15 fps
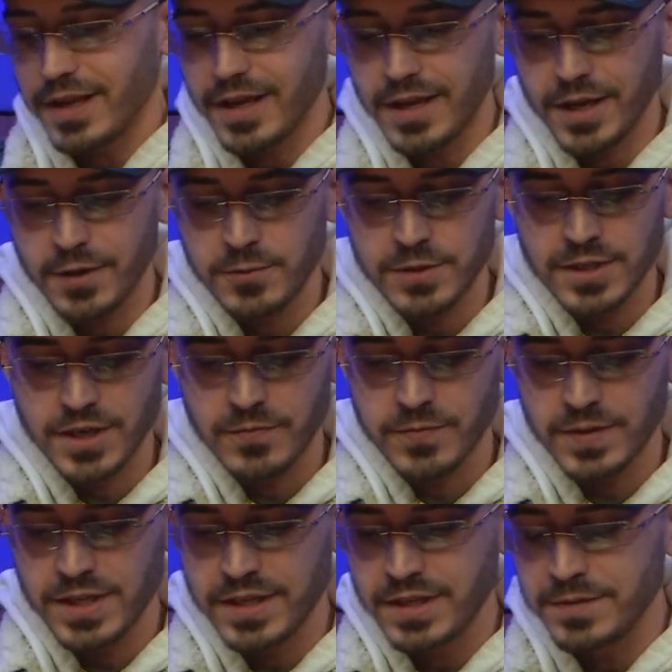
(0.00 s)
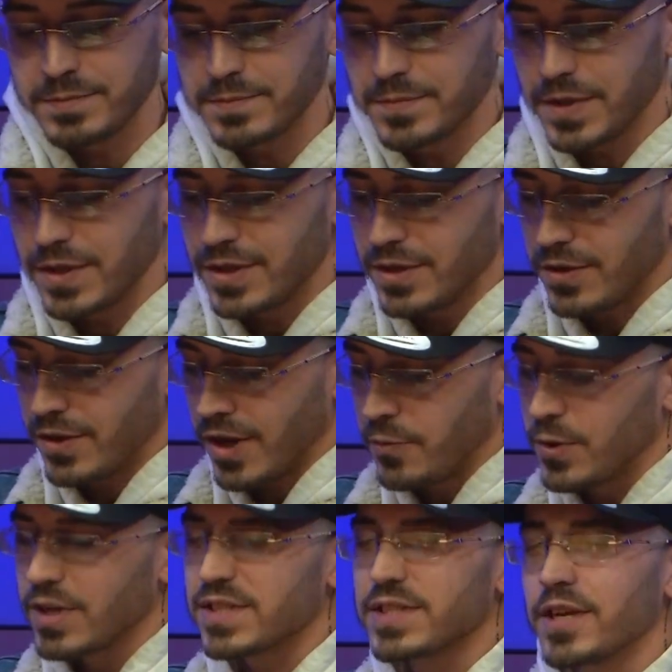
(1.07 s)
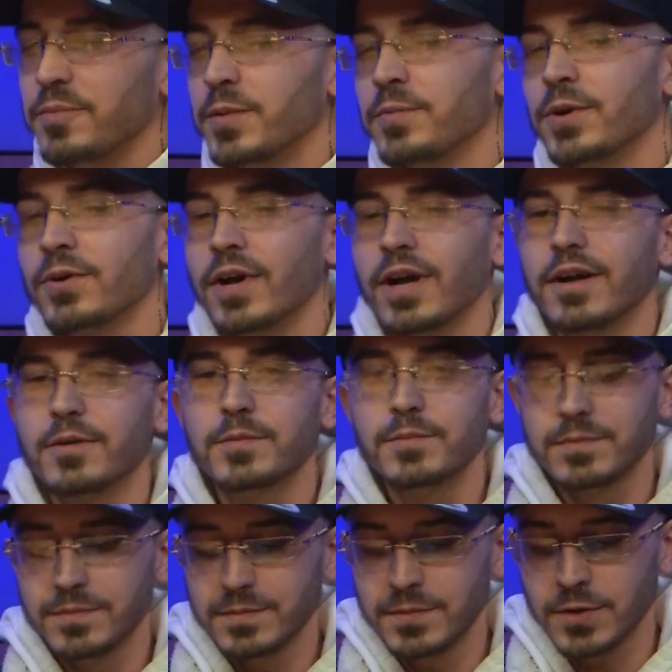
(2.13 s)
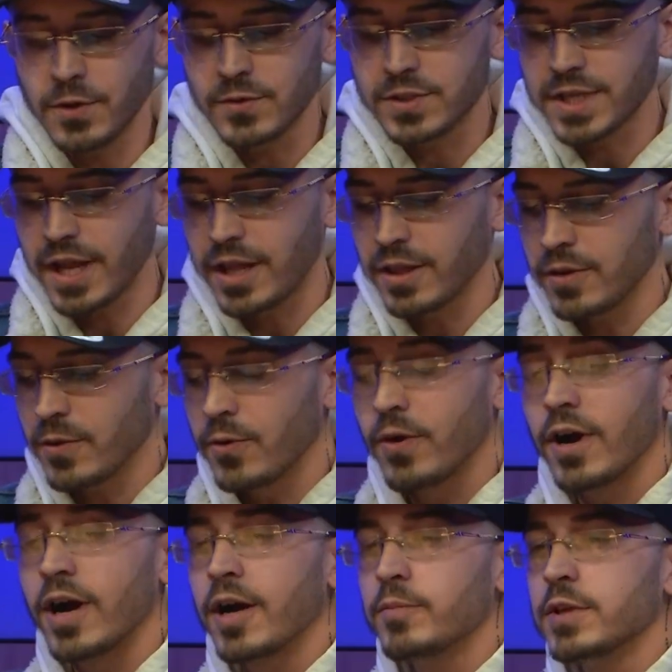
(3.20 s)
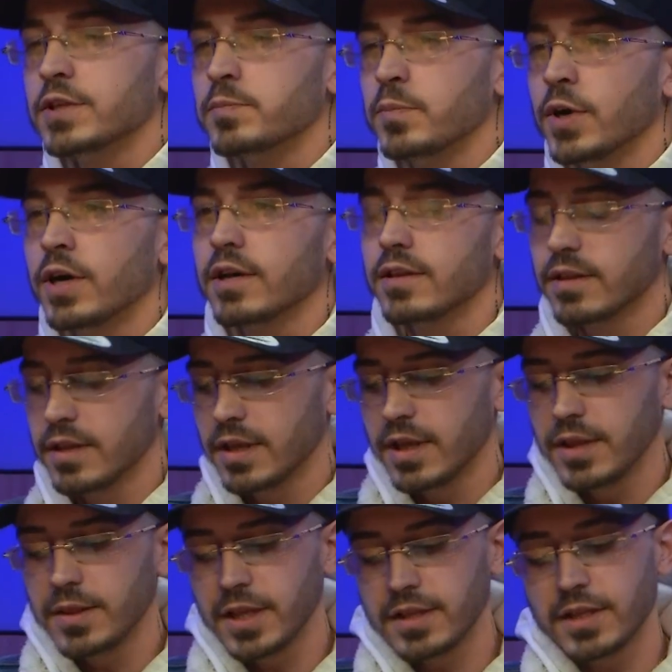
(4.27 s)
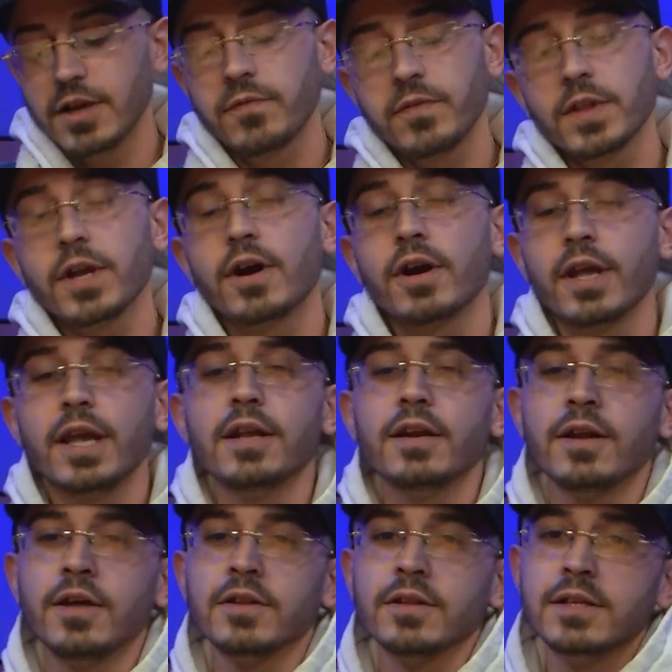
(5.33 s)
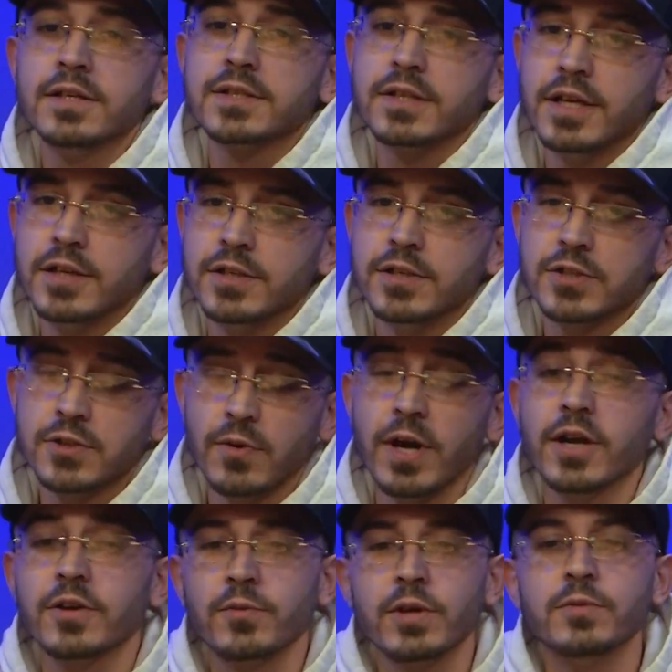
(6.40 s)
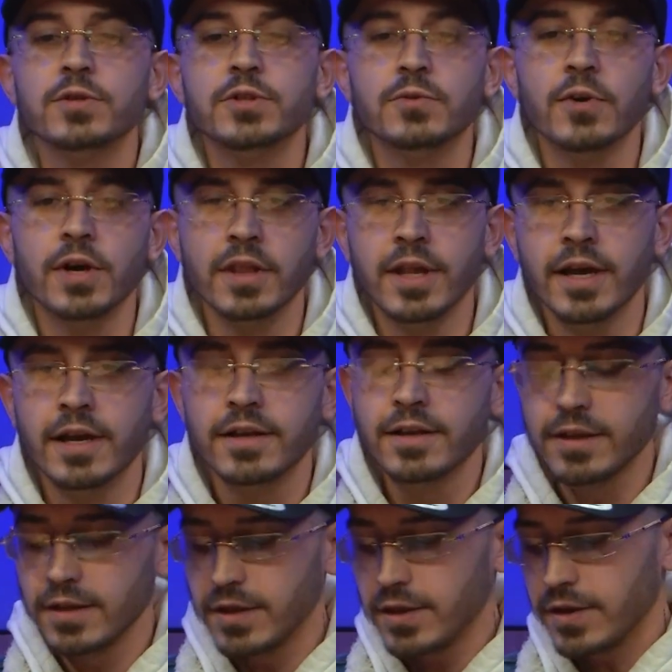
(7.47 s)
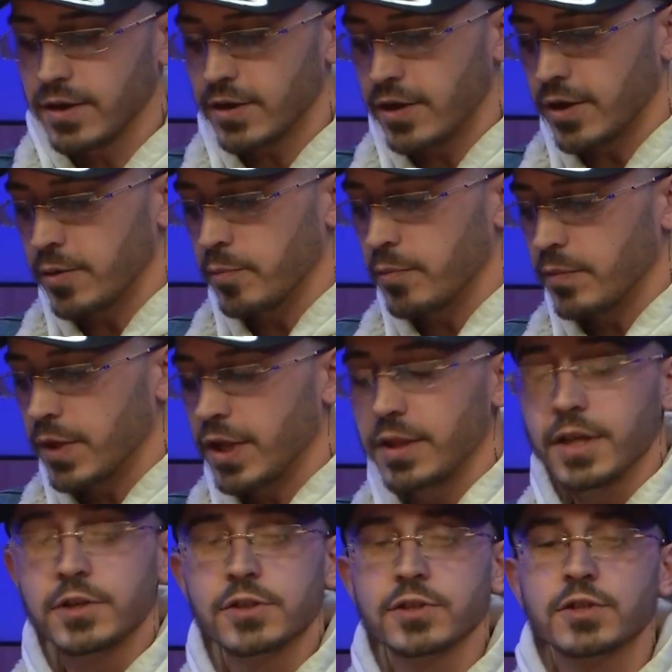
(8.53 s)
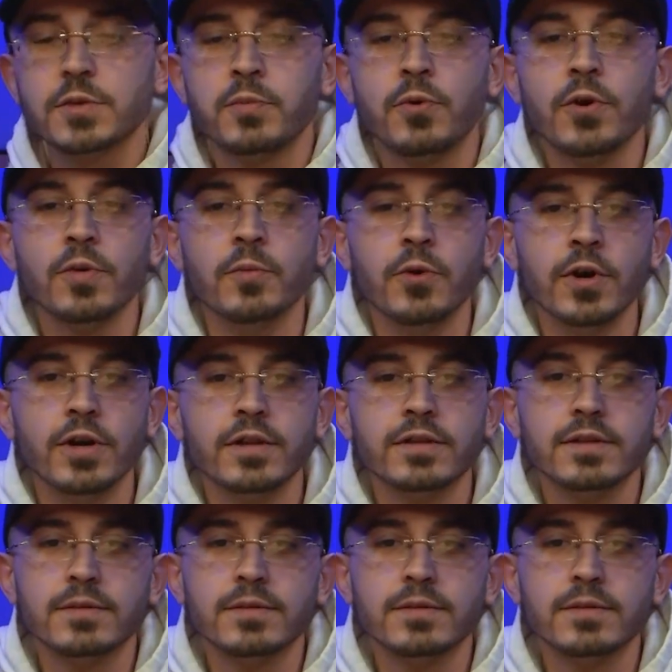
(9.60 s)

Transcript: I wouldn't say people don't got no talent or hobbies, but they definitely are hating on the list, Nasia, so I agree with you on that. And they should support more.